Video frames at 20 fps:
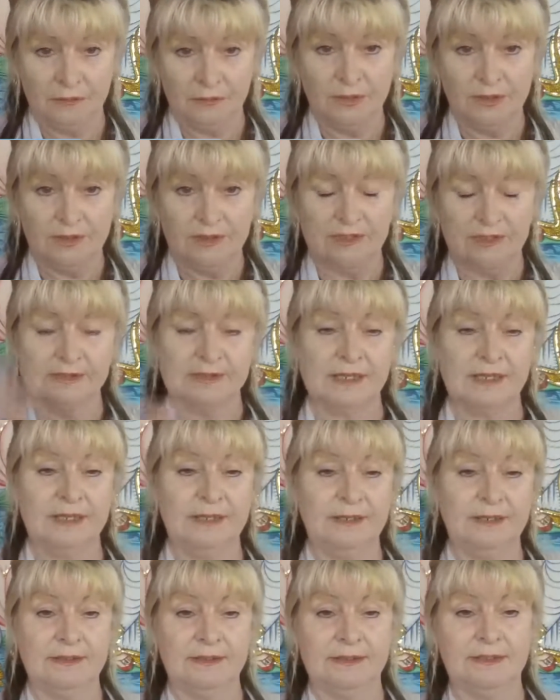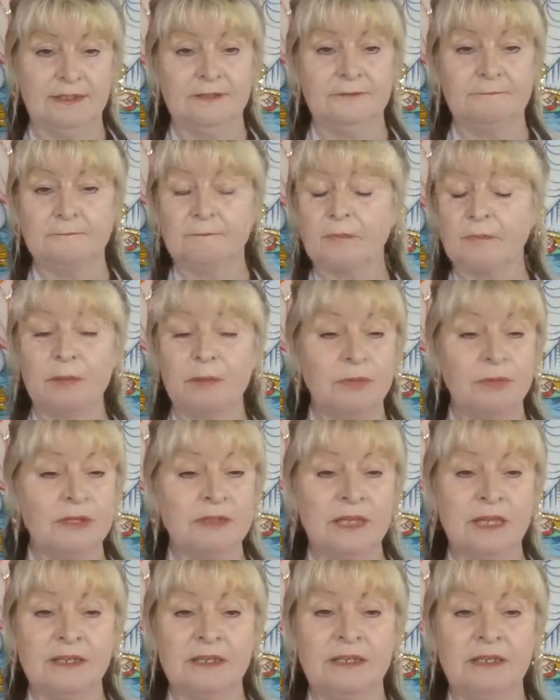with this healing, and
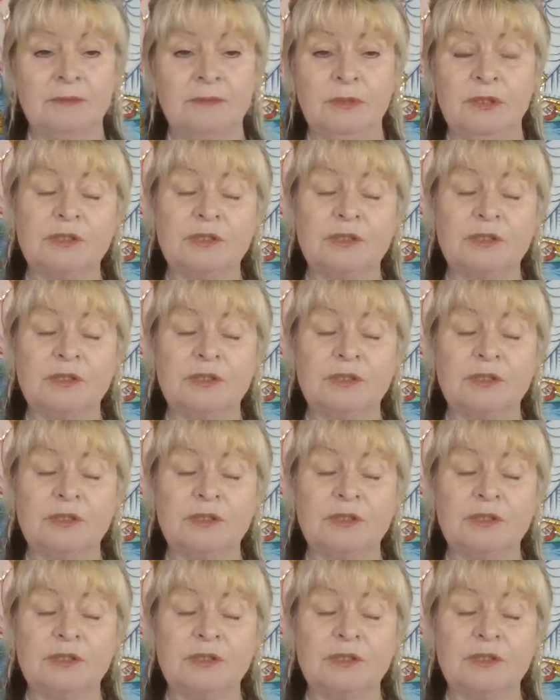bring that in,